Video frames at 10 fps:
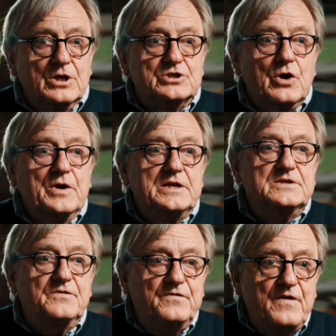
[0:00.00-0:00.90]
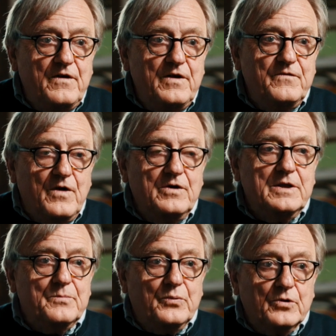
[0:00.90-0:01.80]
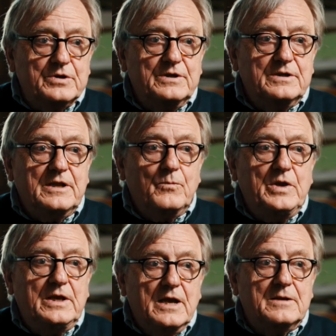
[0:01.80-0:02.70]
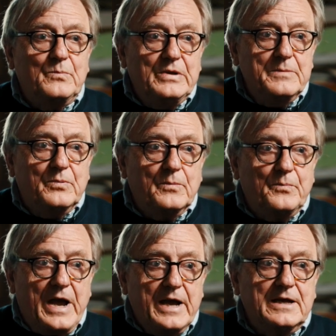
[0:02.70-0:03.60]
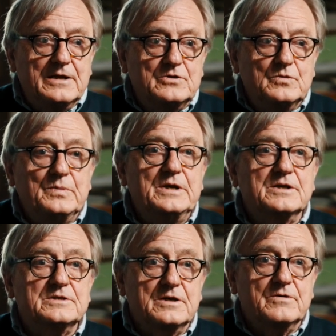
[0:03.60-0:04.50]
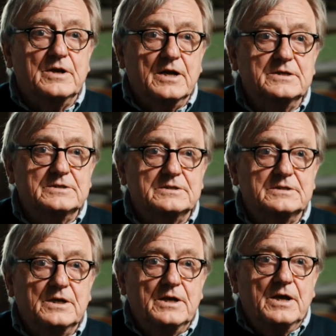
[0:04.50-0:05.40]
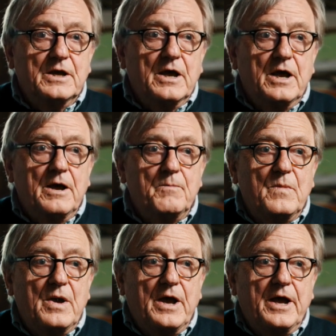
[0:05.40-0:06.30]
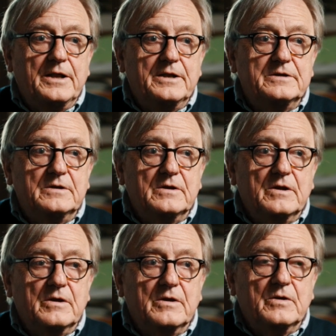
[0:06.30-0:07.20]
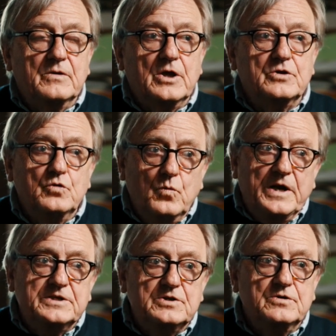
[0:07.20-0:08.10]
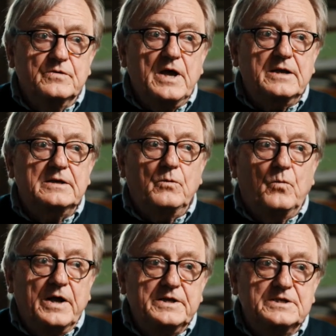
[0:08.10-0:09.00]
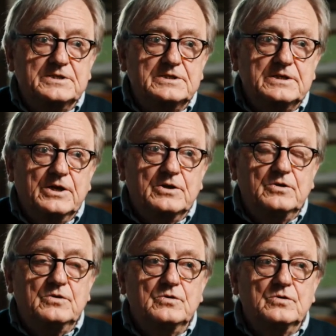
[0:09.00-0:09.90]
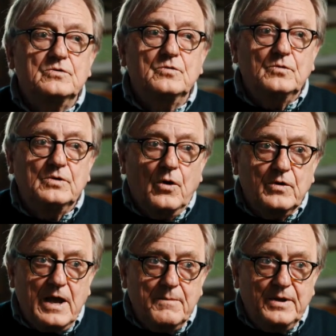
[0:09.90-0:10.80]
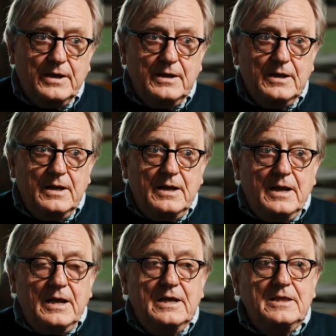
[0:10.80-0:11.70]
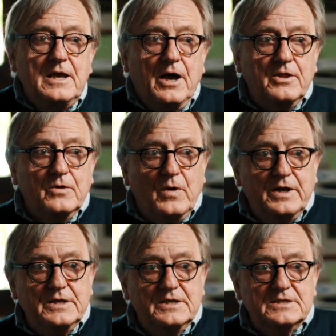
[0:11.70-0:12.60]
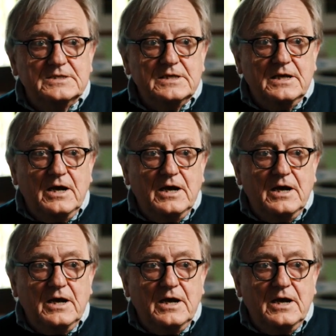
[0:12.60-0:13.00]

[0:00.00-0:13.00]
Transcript: So it is very, very important that we get people back into being synchronized. And there are two ways to do that. One is to go camping. And the other one is